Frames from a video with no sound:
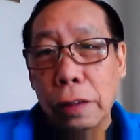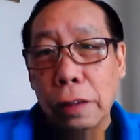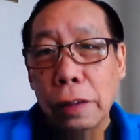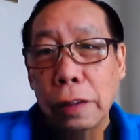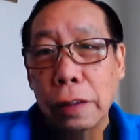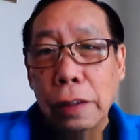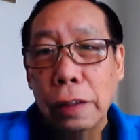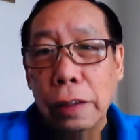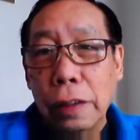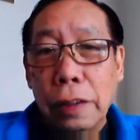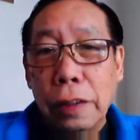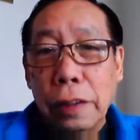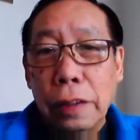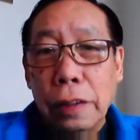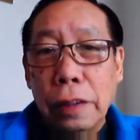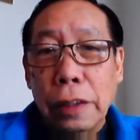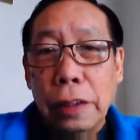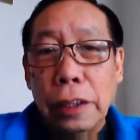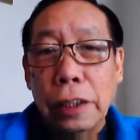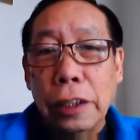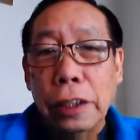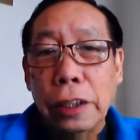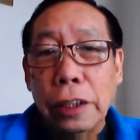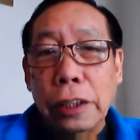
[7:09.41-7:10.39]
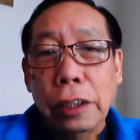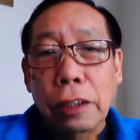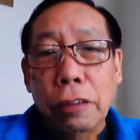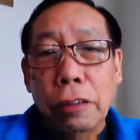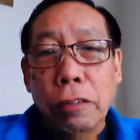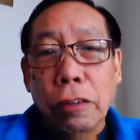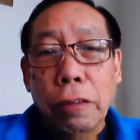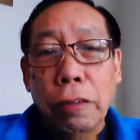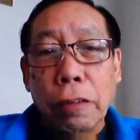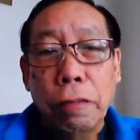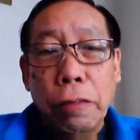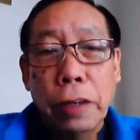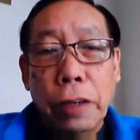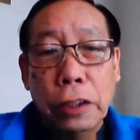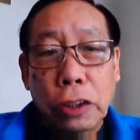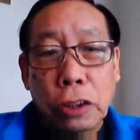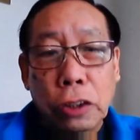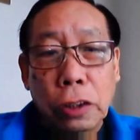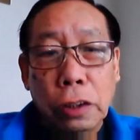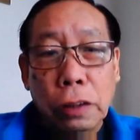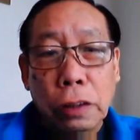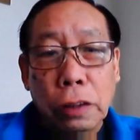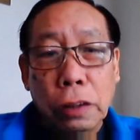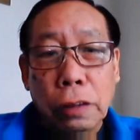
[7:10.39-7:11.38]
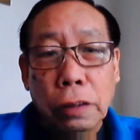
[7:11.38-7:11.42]
about? It is a
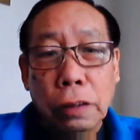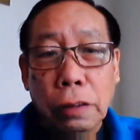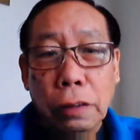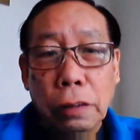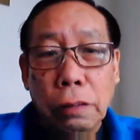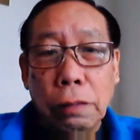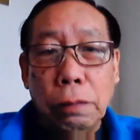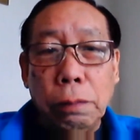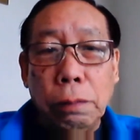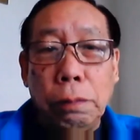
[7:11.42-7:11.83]
reflection